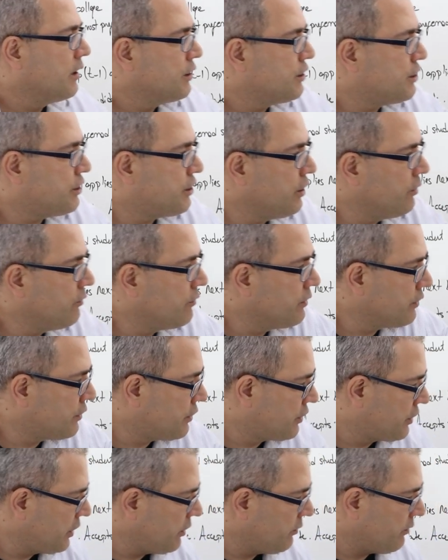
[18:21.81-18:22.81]

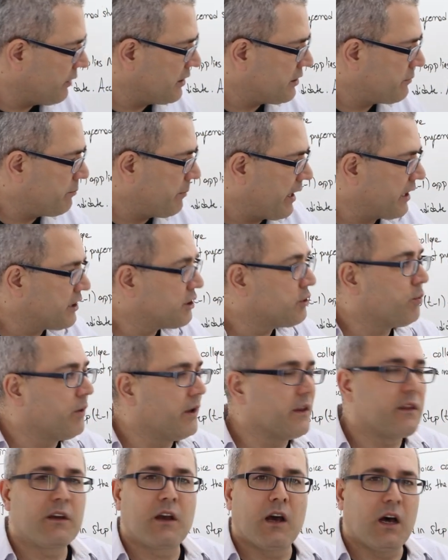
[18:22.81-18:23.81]
student 2 is matched
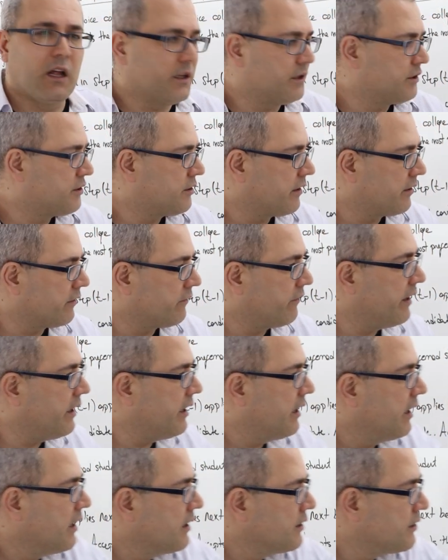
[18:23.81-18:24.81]
with college
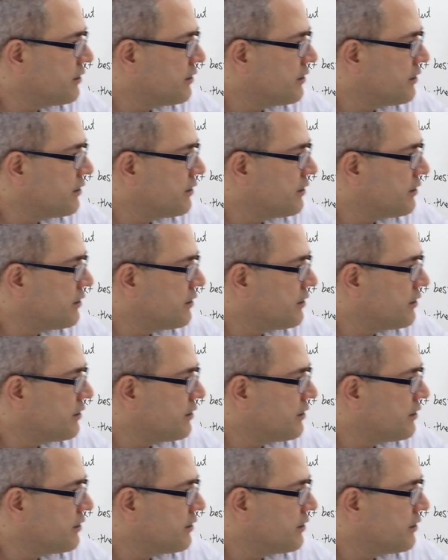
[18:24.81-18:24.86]
3,